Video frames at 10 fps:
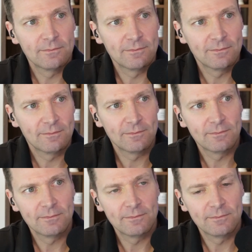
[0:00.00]

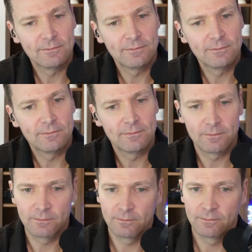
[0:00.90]

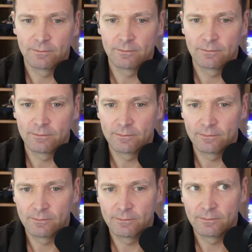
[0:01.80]

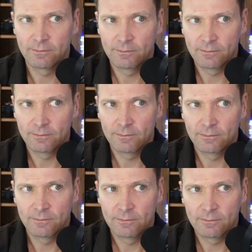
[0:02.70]

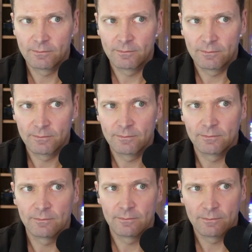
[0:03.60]

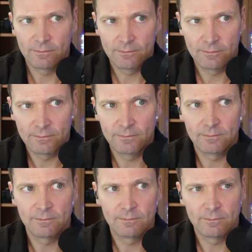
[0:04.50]

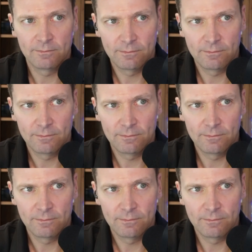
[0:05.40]
(silent)